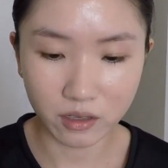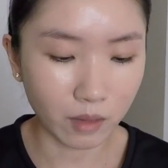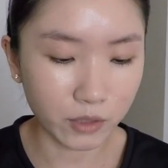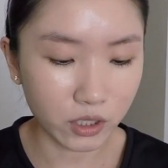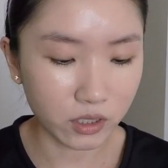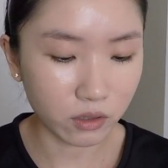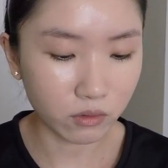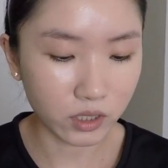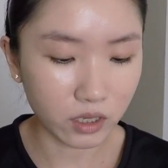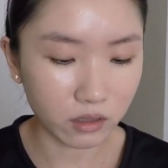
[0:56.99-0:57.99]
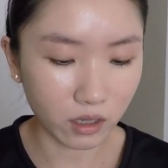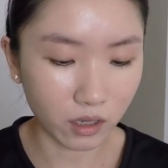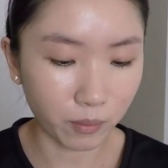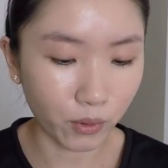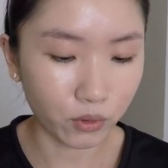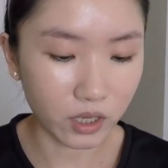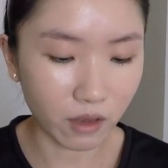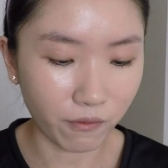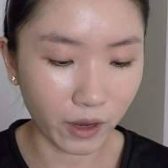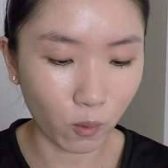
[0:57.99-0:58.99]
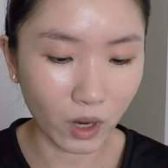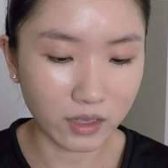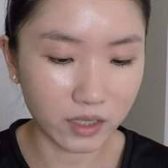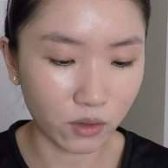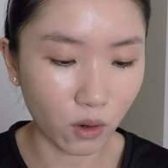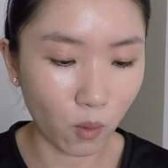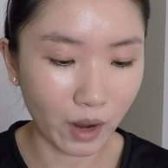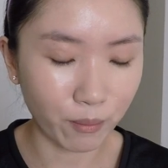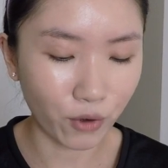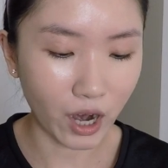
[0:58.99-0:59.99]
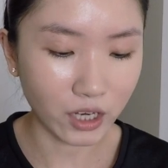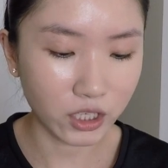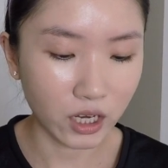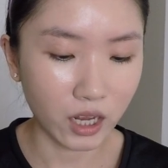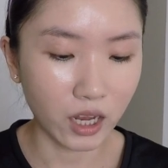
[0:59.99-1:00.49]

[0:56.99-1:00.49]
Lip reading: I'm just using the Pony Effect 101 brush